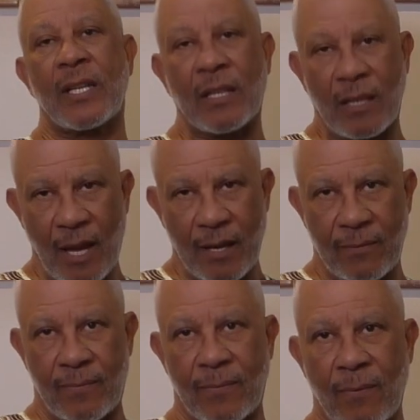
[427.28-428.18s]
in
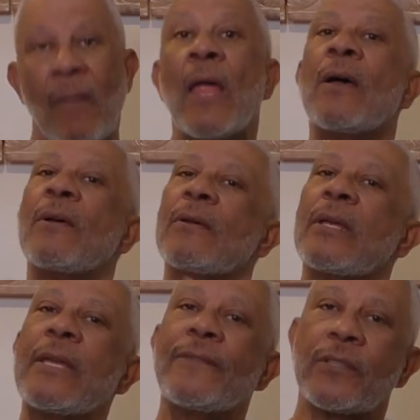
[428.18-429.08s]
life,
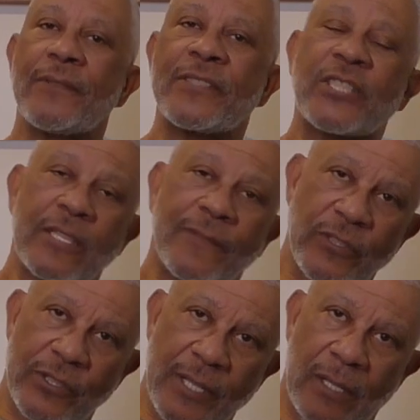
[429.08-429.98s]
even if it's just for
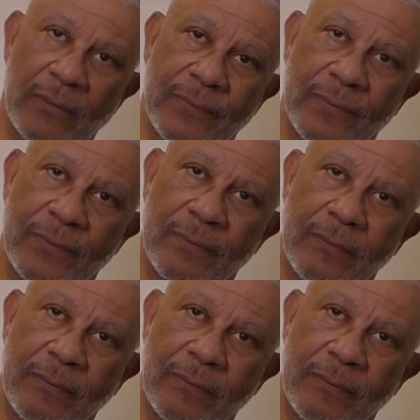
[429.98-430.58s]
yourself.